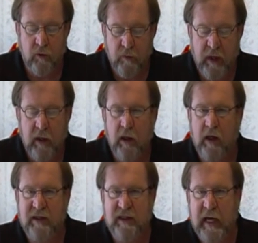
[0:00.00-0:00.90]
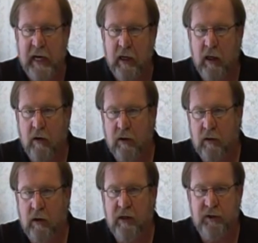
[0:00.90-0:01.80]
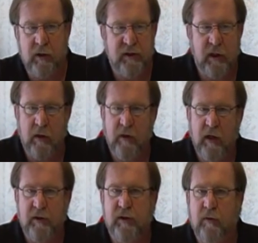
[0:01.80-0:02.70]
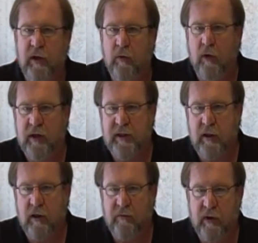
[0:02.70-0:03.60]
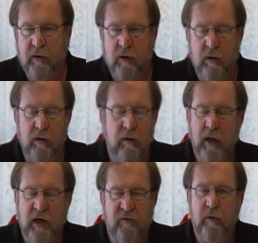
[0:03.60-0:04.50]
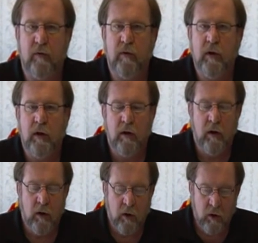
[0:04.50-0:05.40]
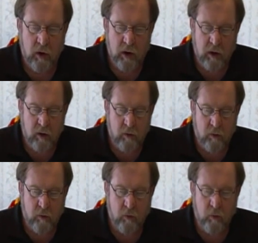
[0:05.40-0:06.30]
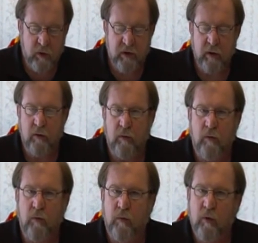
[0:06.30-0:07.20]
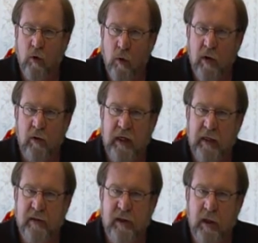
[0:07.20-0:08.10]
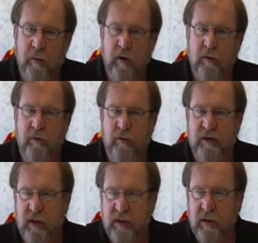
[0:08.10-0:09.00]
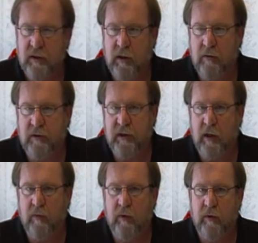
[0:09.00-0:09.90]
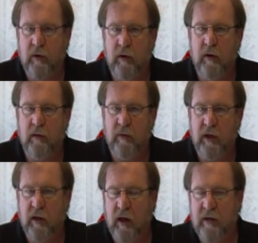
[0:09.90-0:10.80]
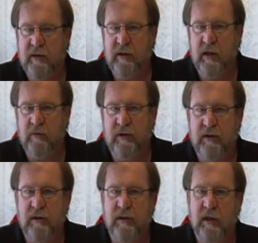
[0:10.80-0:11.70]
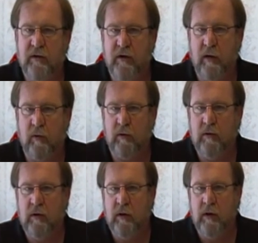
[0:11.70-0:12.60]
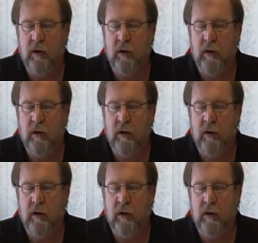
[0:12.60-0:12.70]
you're making a static calculation saying I'm getting so many watts out of it. Not true. When the coil heats up, the resistance goes up. In many cases, that resistance can double.